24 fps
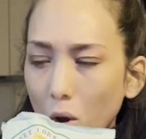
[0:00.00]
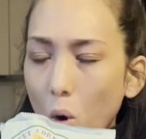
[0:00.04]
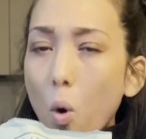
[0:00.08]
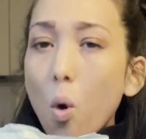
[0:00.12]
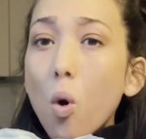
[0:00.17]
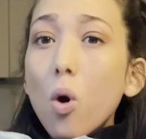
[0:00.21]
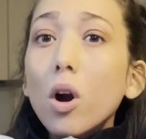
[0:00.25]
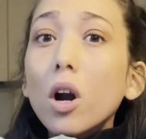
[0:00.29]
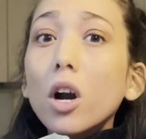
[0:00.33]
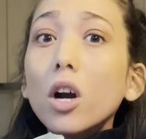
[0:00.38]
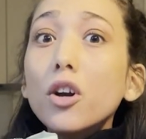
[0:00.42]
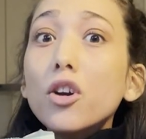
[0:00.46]

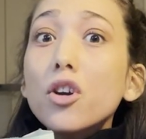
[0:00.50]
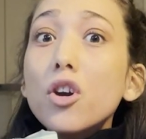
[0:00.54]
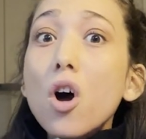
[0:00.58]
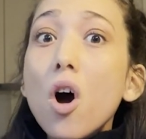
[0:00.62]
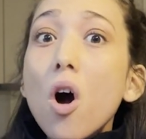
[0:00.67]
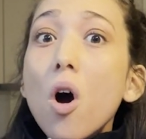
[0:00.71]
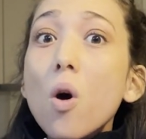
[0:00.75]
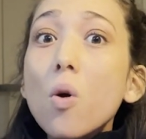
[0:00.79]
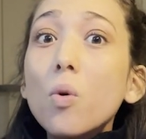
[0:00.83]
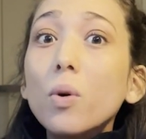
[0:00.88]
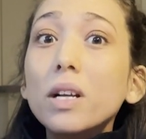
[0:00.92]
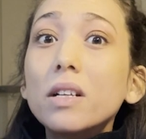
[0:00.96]
or
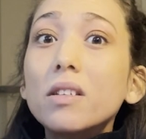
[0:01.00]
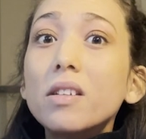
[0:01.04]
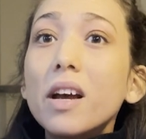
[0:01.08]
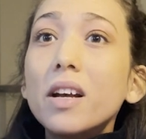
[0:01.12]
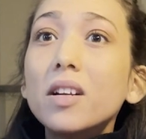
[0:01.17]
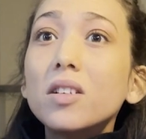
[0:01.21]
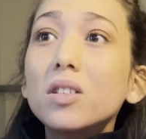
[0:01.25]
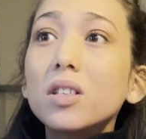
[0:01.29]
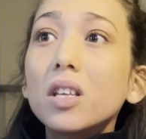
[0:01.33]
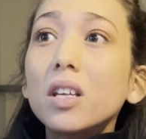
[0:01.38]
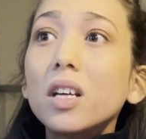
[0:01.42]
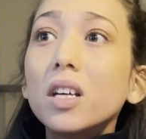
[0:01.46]
no, it
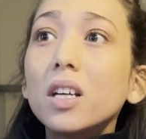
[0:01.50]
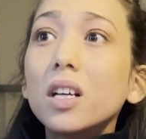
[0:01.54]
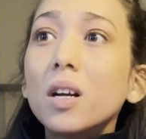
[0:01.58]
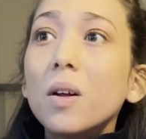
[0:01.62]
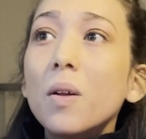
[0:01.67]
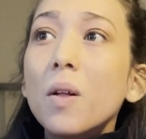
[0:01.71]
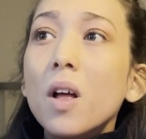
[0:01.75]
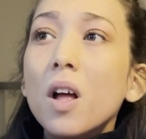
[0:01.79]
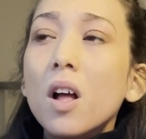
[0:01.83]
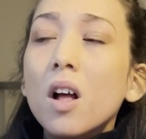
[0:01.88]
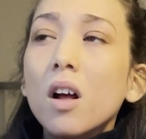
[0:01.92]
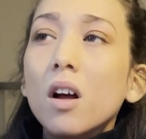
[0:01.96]
tastes like,
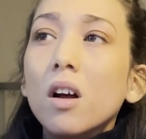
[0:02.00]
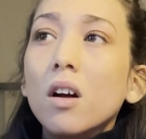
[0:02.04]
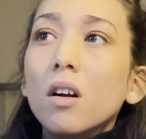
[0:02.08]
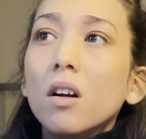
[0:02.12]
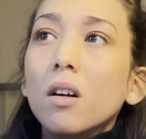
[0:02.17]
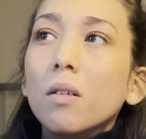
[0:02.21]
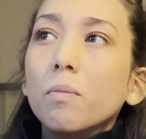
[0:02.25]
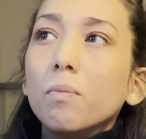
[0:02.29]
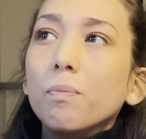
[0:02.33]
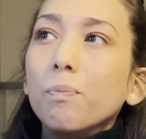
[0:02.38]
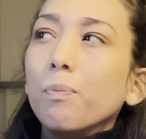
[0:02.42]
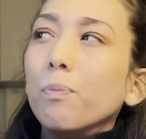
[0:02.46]

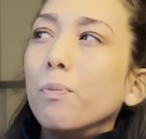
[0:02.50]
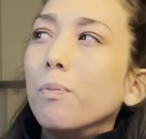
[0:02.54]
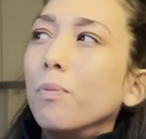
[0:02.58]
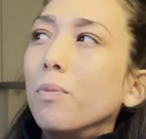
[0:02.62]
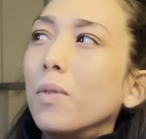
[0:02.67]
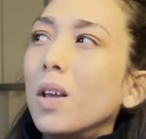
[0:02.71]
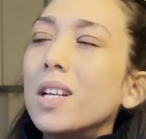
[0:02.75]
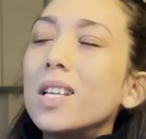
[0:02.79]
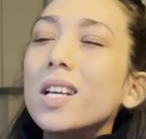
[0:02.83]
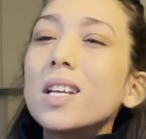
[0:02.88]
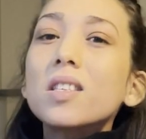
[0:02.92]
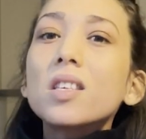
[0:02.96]

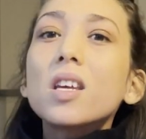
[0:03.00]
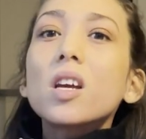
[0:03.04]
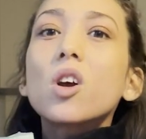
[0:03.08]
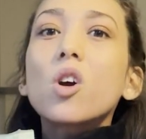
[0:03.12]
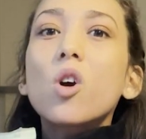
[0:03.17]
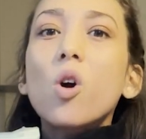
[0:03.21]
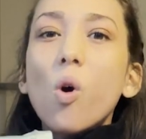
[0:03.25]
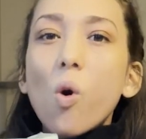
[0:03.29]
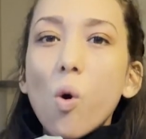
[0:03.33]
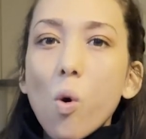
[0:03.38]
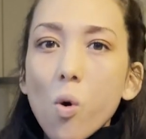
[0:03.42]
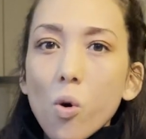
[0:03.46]
mm, it tastes
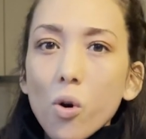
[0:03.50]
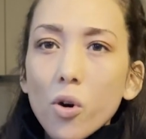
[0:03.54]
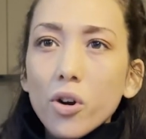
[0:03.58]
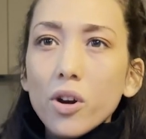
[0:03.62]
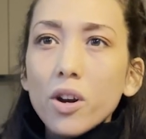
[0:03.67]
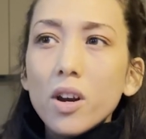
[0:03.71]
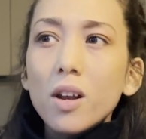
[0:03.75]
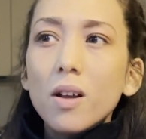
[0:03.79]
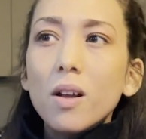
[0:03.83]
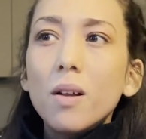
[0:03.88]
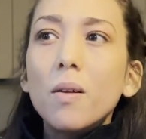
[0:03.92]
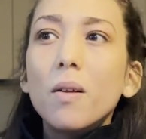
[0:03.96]
like
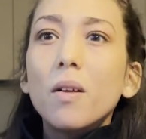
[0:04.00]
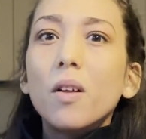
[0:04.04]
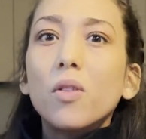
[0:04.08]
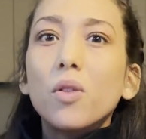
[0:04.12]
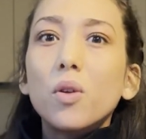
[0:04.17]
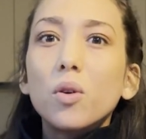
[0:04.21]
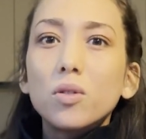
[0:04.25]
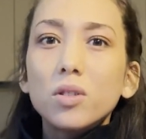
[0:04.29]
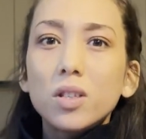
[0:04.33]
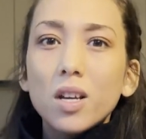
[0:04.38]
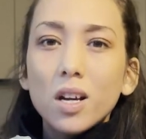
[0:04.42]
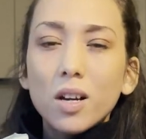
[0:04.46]
corn,
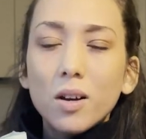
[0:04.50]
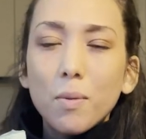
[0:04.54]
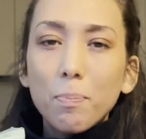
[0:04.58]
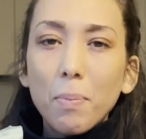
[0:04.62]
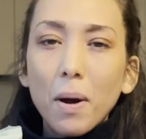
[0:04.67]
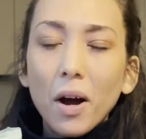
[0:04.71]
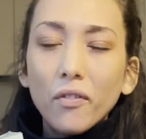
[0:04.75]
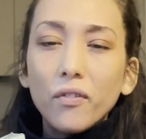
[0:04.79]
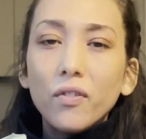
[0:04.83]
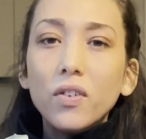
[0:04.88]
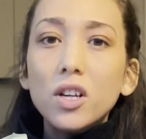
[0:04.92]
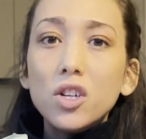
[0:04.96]
those like
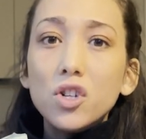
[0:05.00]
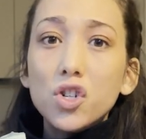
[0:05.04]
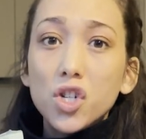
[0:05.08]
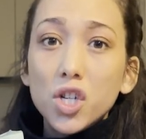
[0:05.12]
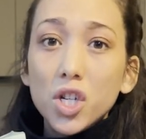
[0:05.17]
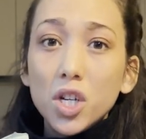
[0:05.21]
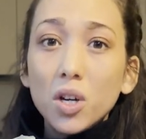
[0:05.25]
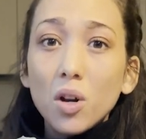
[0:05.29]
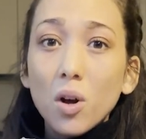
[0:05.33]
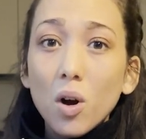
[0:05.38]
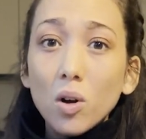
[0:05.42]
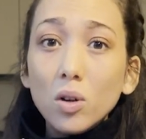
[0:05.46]
puffy
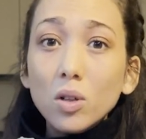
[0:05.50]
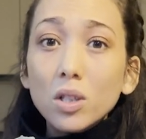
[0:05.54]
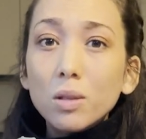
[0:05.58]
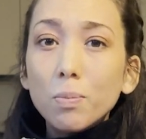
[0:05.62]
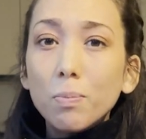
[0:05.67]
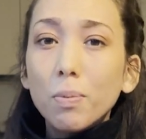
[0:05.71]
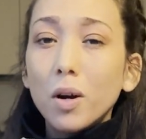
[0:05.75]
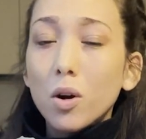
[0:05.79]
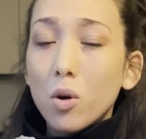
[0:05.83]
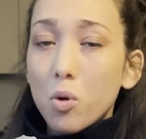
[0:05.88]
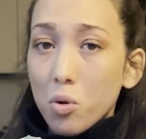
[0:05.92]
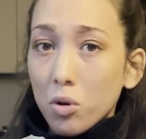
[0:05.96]

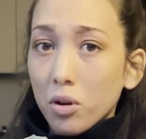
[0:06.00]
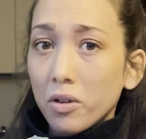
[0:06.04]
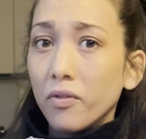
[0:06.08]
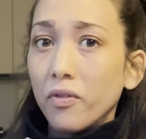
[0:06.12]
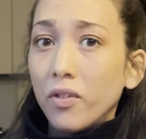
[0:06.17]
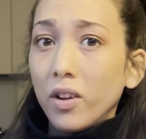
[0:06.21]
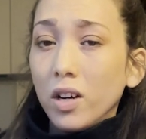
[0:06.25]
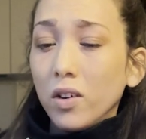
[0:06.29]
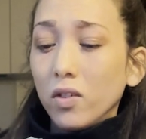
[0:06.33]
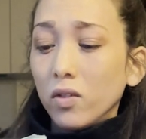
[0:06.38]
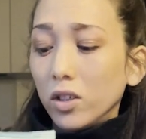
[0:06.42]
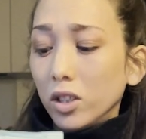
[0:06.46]
Cheetos, but corn
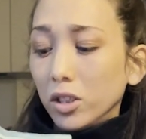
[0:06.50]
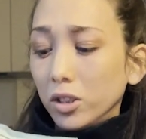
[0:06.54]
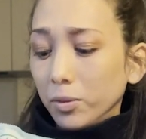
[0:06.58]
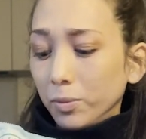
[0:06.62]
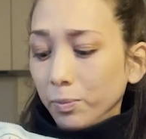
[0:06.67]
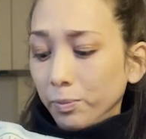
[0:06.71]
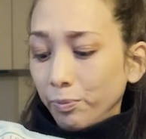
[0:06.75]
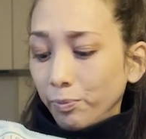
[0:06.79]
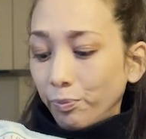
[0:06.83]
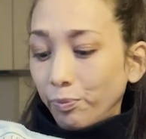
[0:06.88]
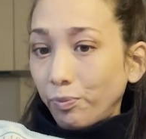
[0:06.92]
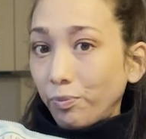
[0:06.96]

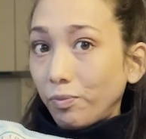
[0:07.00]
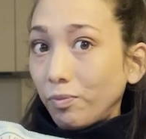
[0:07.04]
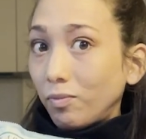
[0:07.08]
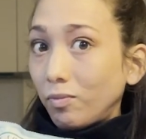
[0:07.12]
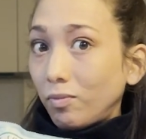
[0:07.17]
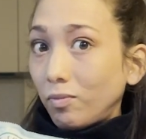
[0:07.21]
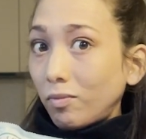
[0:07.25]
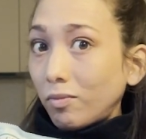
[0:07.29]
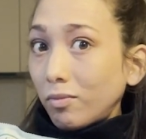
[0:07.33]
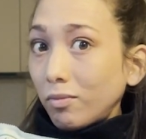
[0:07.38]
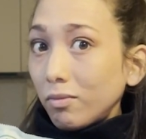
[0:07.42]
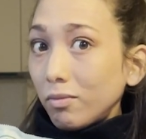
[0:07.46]
flavored,
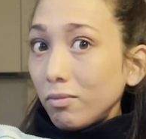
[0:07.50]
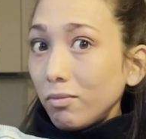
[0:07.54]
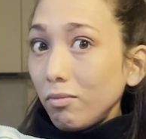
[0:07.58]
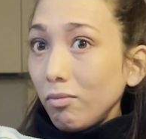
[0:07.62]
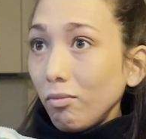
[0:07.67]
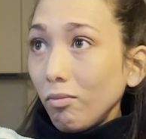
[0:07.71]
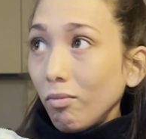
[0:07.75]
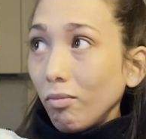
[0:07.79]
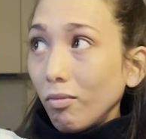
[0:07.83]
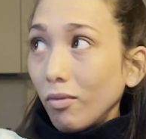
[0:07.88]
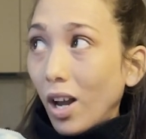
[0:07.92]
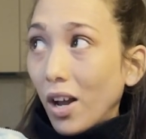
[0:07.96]

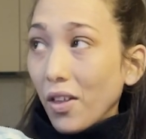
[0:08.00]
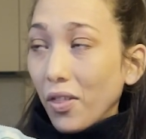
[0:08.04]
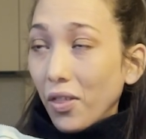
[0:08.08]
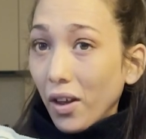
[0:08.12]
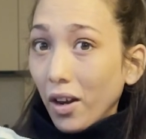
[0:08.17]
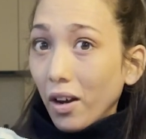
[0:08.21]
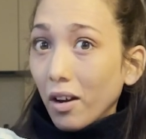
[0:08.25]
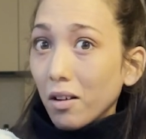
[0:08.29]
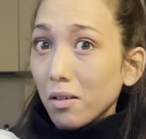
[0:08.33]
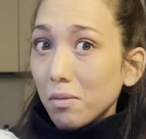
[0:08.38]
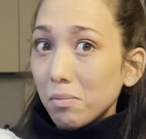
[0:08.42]
I think.